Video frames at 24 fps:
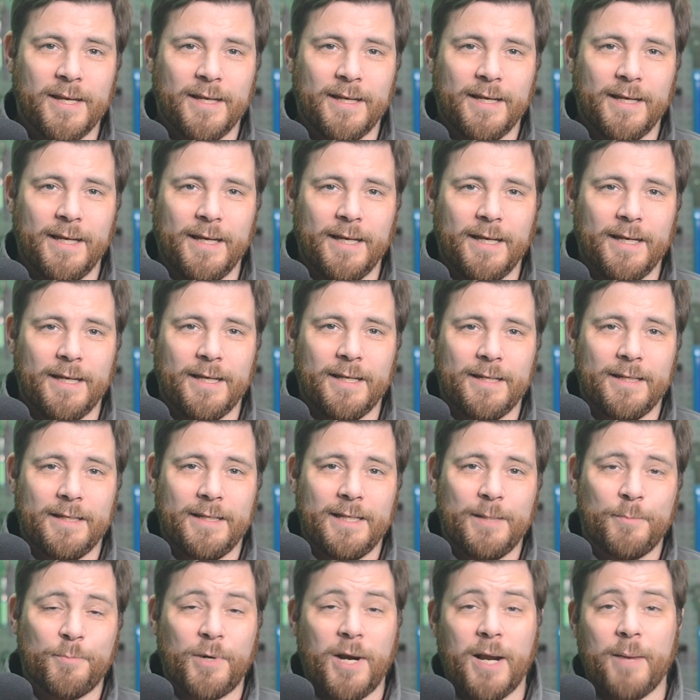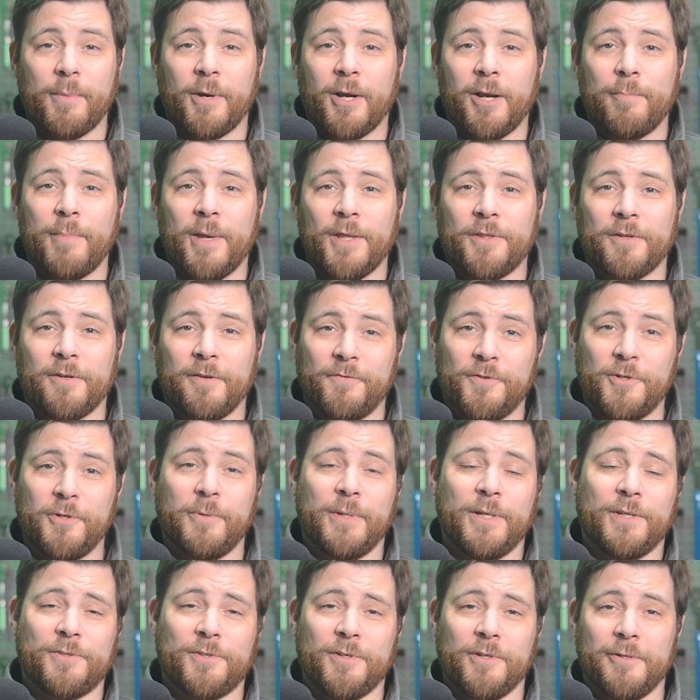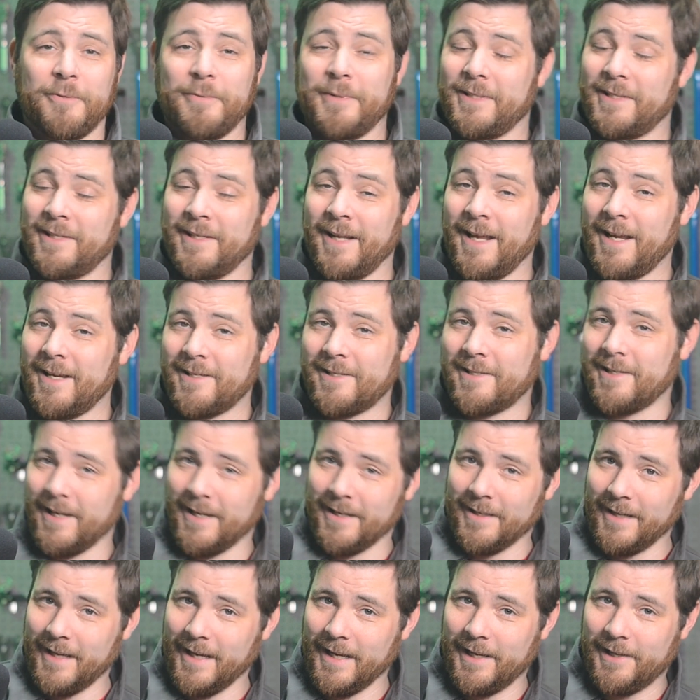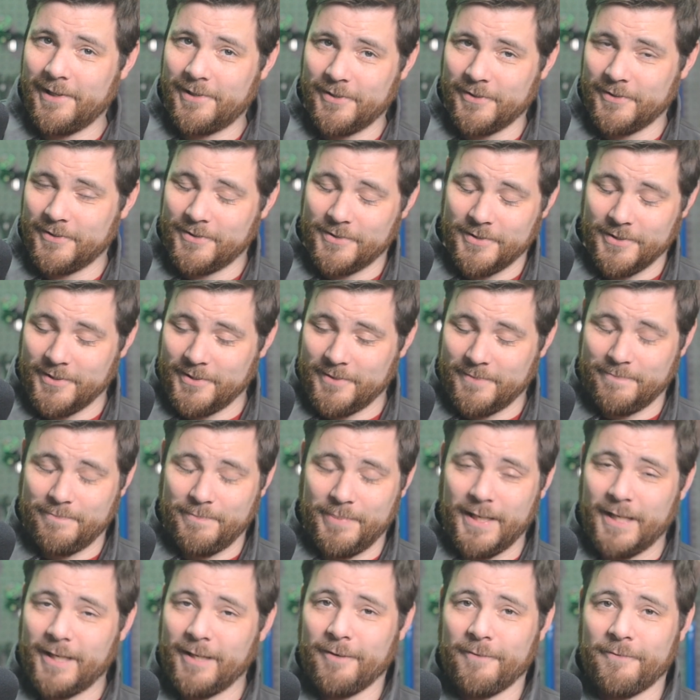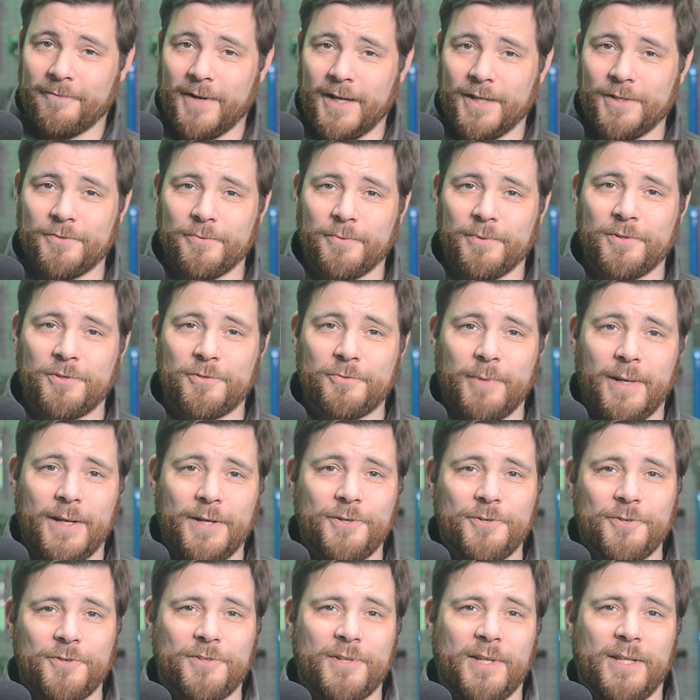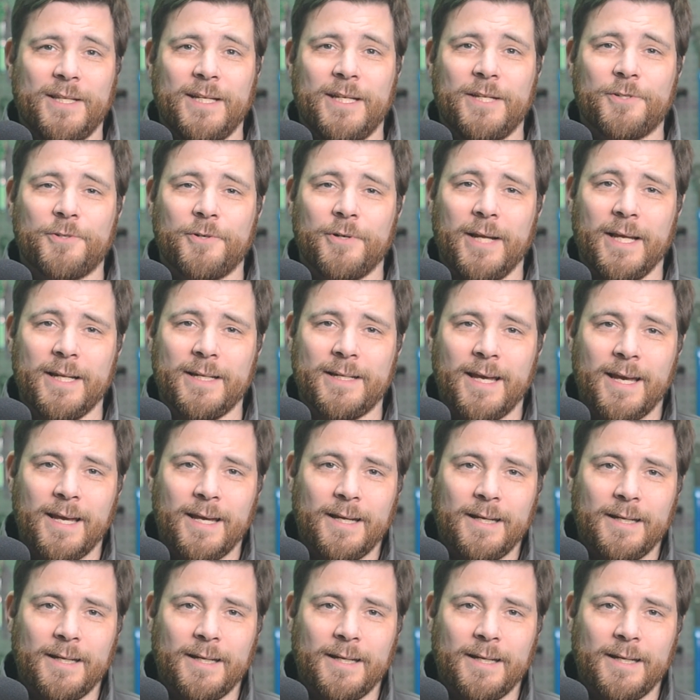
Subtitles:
and the primary method of doing so in today's day and age is just picking fights with strangers on the internet.